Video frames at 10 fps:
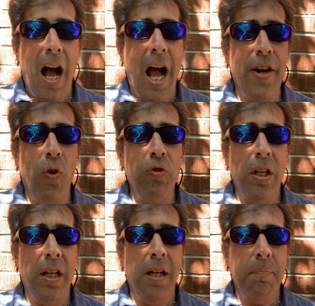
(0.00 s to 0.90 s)
I don't
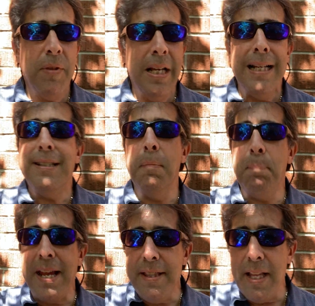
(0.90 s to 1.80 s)

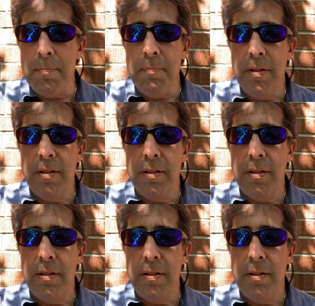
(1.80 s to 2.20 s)
debate them.